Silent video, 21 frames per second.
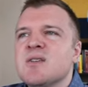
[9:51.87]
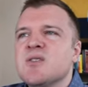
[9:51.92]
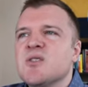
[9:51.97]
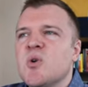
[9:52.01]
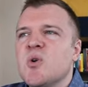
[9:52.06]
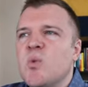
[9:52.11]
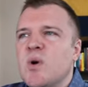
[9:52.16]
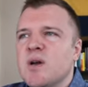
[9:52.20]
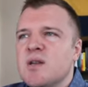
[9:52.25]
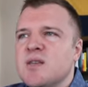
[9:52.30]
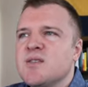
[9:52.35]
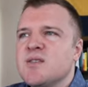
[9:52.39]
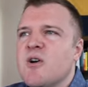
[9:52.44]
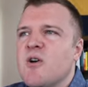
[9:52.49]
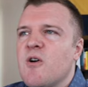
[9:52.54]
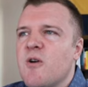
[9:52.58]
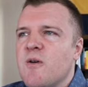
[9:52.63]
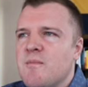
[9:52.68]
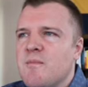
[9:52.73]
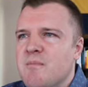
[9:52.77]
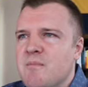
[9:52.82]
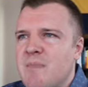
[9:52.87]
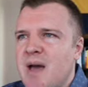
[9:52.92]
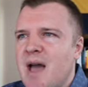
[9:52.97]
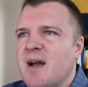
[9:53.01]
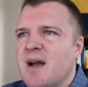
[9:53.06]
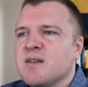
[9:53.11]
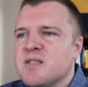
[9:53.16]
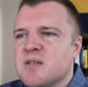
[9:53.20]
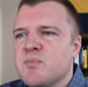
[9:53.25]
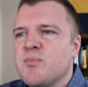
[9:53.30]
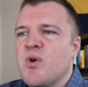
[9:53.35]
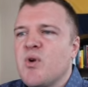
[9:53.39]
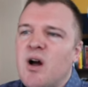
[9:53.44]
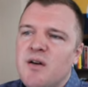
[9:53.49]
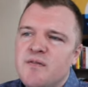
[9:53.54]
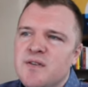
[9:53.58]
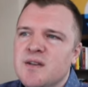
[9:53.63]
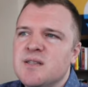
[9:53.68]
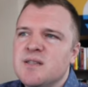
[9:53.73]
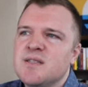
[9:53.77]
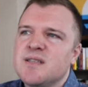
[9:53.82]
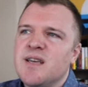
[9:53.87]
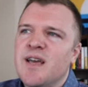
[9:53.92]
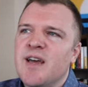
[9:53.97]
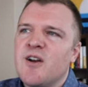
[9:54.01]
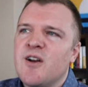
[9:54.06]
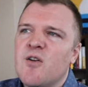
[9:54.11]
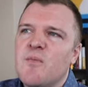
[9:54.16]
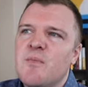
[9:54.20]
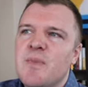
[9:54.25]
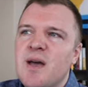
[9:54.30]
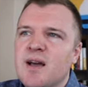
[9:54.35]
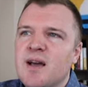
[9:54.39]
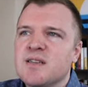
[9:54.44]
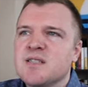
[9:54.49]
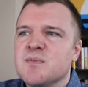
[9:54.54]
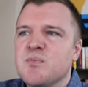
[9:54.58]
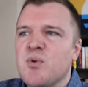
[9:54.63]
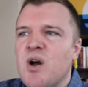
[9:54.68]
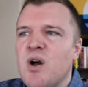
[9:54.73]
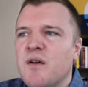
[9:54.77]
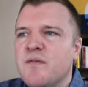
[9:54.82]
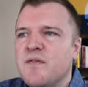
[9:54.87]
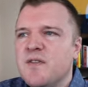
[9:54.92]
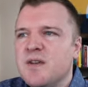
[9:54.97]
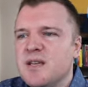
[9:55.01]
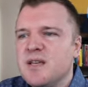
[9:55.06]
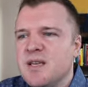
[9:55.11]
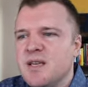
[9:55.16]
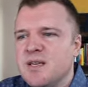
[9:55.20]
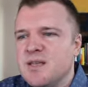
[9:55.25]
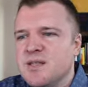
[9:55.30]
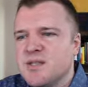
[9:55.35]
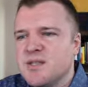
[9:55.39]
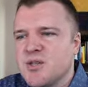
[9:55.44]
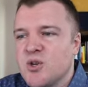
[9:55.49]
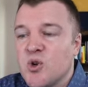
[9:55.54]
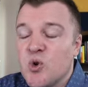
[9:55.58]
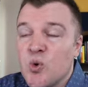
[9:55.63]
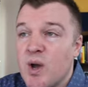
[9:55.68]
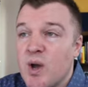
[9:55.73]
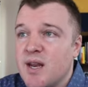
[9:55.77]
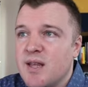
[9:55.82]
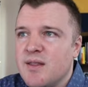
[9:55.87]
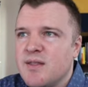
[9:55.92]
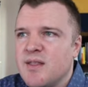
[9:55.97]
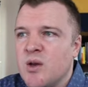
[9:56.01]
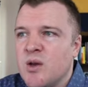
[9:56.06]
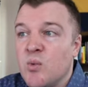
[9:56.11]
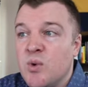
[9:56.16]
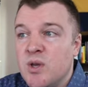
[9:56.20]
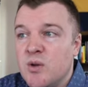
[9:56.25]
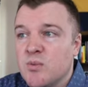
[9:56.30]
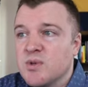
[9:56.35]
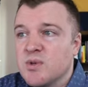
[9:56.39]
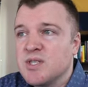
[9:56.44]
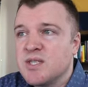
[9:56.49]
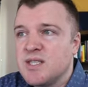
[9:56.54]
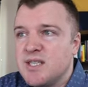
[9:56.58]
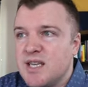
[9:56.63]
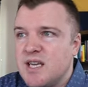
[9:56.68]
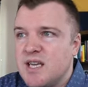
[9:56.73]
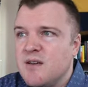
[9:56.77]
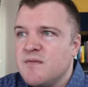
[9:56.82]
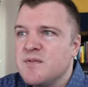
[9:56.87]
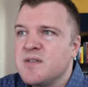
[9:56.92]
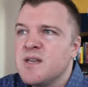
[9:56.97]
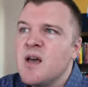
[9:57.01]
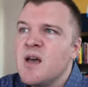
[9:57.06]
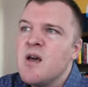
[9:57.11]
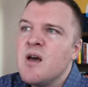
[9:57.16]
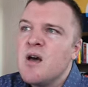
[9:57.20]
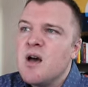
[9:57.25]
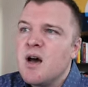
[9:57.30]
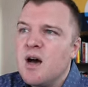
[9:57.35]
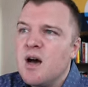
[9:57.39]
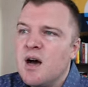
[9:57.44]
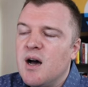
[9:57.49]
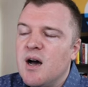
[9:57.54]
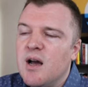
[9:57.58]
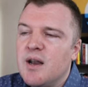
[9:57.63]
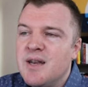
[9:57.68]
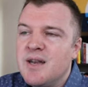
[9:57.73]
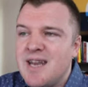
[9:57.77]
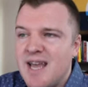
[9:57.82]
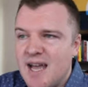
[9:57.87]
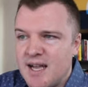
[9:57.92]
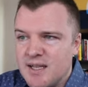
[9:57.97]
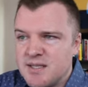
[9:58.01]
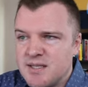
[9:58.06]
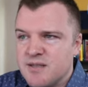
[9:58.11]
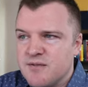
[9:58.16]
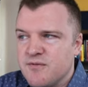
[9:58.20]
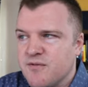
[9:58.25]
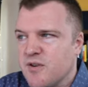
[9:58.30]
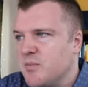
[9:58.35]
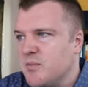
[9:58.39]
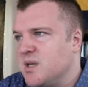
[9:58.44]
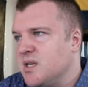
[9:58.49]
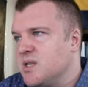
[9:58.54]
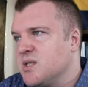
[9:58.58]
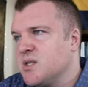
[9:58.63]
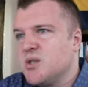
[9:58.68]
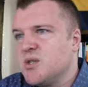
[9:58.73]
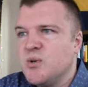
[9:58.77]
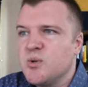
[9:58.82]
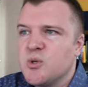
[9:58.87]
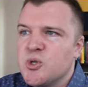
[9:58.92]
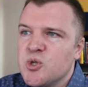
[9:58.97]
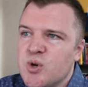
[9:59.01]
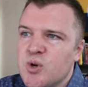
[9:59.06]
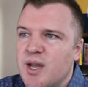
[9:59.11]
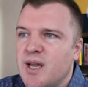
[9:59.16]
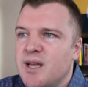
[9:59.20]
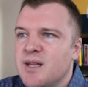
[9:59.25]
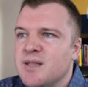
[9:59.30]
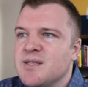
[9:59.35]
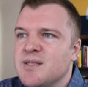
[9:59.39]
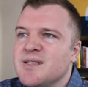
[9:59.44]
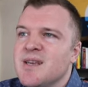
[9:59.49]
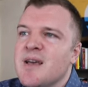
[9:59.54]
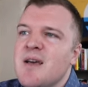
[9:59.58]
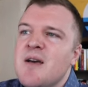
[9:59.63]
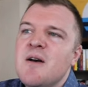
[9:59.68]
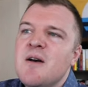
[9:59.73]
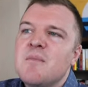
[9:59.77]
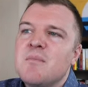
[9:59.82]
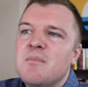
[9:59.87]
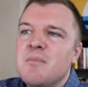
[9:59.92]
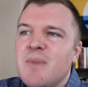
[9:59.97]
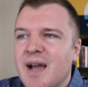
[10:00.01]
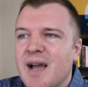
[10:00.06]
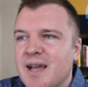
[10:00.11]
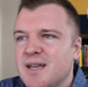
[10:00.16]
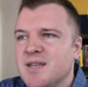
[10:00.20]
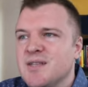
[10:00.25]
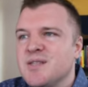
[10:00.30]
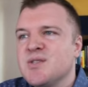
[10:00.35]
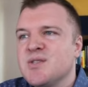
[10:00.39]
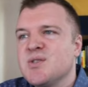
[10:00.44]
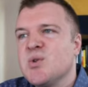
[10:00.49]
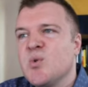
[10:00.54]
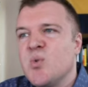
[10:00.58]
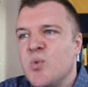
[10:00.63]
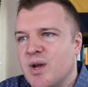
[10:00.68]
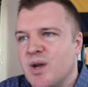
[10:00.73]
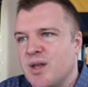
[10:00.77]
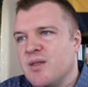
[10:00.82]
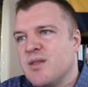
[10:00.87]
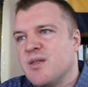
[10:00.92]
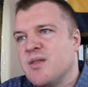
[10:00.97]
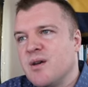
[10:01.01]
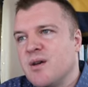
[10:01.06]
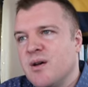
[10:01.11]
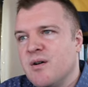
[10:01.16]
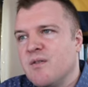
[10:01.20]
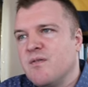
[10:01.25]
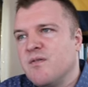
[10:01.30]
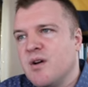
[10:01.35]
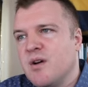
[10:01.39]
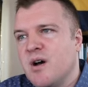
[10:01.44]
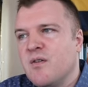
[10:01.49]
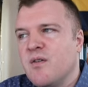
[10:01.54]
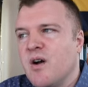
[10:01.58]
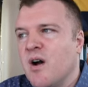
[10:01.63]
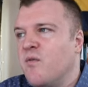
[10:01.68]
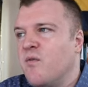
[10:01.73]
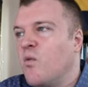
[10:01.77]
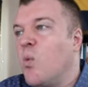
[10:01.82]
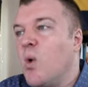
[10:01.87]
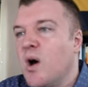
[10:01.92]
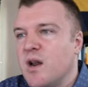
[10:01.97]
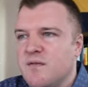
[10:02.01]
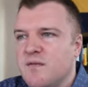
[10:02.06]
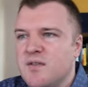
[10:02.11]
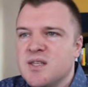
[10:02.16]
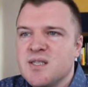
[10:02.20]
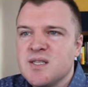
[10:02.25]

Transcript: So what is our max profits? And our max profit is the credit that we received uh, net from these two trades minus the width of, of, of one of the